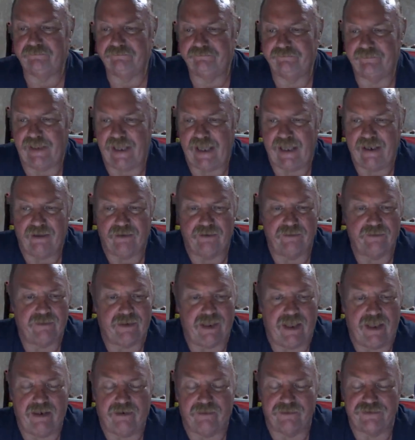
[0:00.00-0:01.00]
I
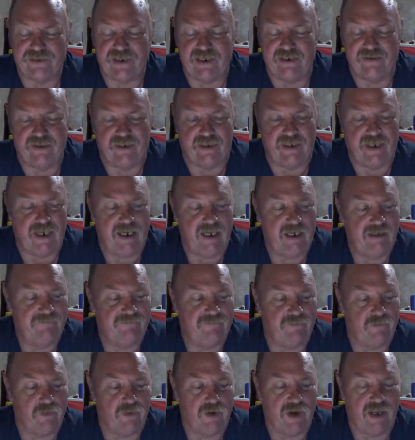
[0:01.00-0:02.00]
don't see the need
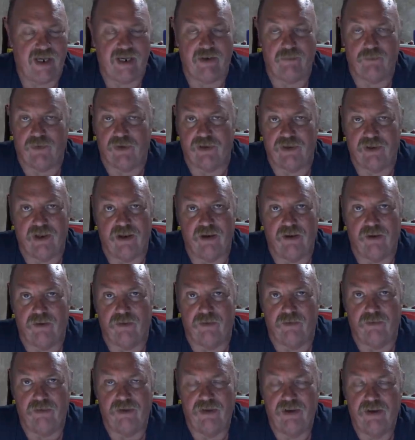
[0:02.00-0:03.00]
for anyone to
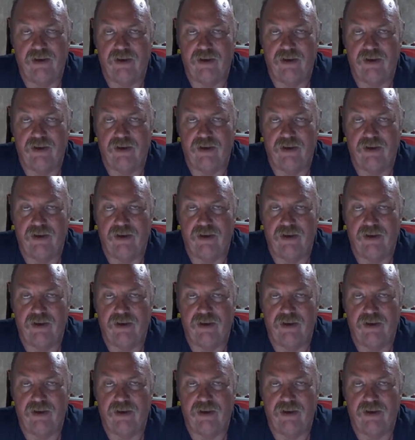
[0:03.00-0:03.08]
go